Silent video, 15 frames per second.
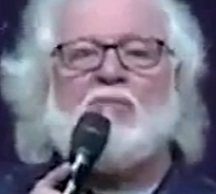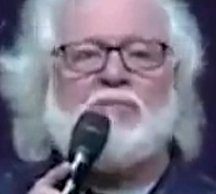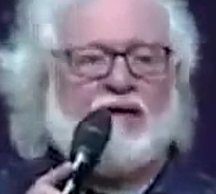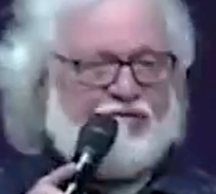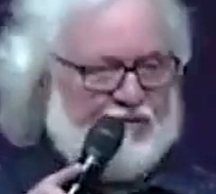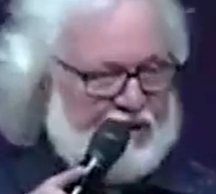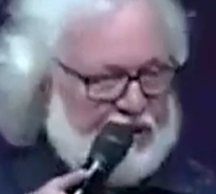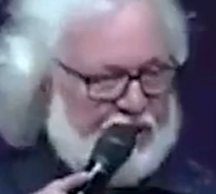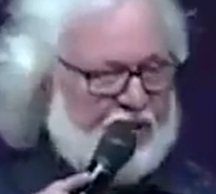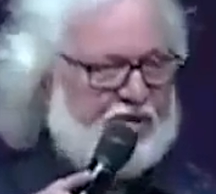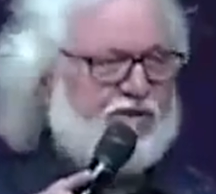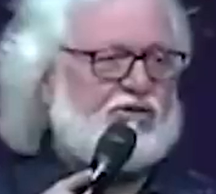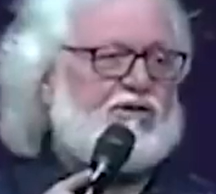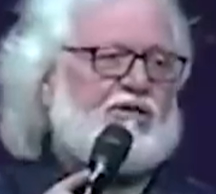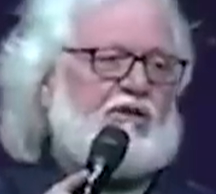But if he
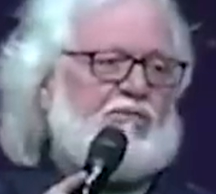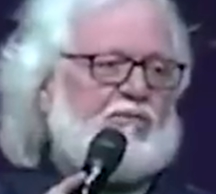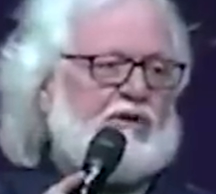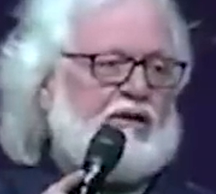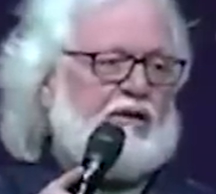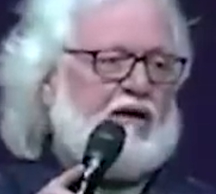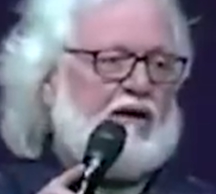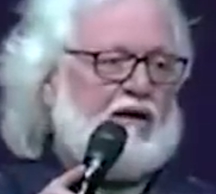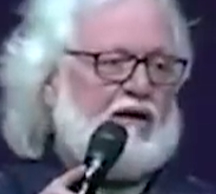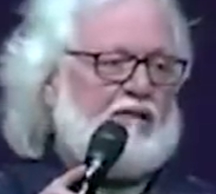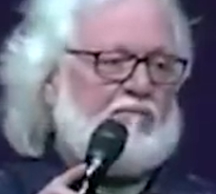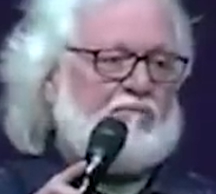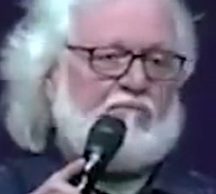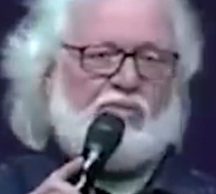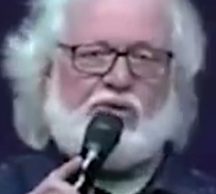does tell me,
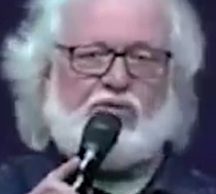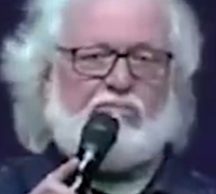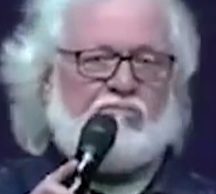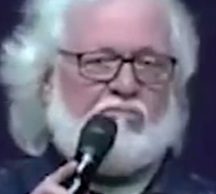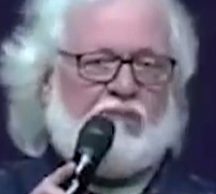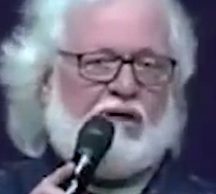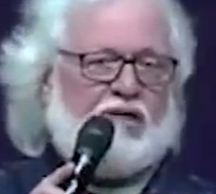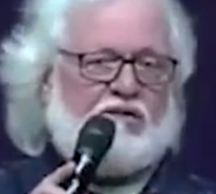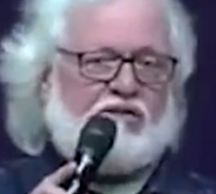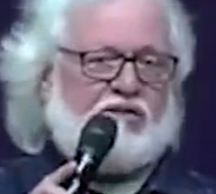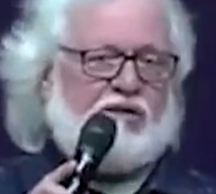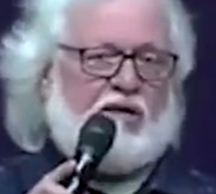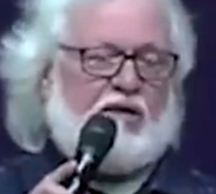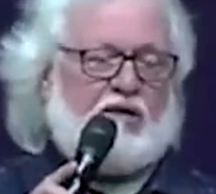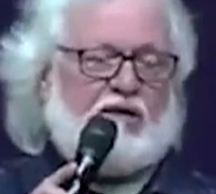I don't mind
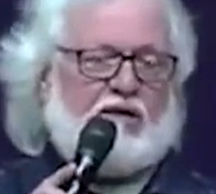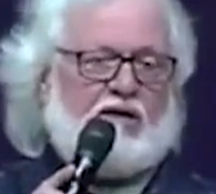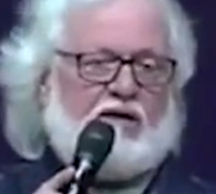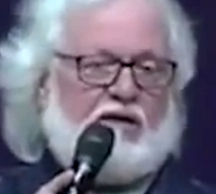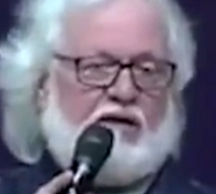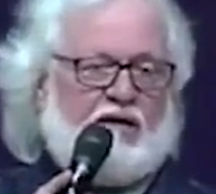saying it,